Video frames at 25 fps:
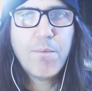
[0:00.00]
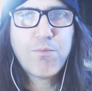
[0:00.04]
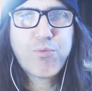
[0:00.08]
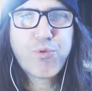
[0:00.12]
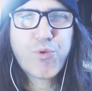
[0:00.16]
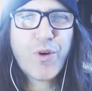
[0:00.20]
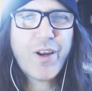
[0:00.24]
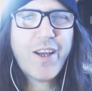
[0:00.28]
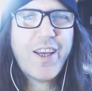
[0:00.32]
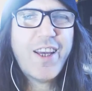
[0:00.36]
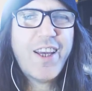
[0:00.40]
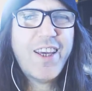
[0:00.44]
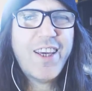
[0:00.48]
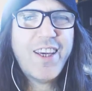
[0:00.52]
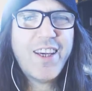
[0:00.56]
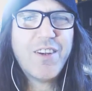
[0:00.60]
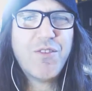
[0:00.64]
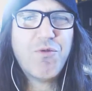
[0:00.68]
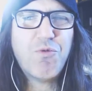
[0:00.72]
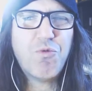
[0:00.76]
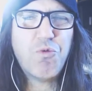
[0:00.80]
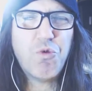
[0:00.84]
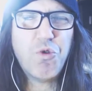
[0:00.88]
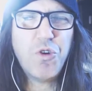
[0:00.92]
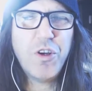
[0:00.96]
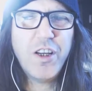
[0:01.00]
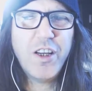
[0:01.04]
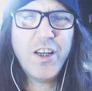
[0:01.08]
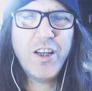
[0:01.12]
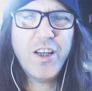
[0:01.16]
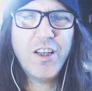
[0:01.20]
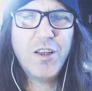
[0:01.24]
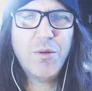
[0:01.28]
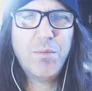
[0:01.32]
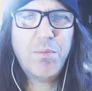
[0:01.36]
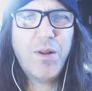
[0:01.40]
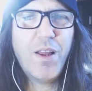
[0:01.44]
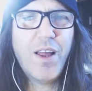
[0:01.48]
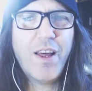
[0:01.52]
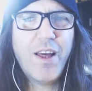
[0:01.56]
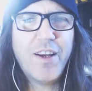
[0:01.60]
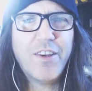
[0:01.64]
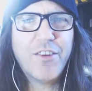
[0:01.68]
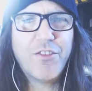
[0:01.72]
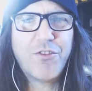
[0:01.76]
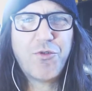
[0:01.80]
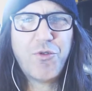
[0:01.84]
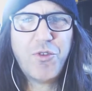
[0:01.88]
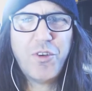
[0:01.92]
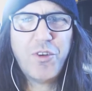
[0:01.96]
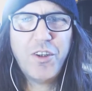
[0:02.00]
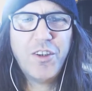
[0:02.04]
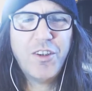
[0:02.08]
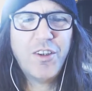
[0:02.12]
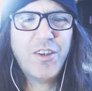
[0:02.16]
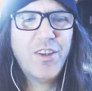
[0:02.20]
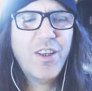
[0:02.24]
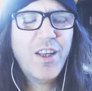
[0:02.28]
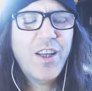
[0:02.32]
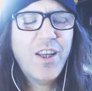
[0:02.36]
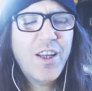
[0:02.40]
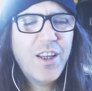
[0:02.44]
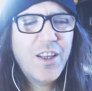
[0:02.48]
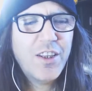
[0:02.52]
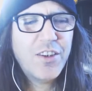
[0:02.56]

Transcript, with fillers: bringing in real players, real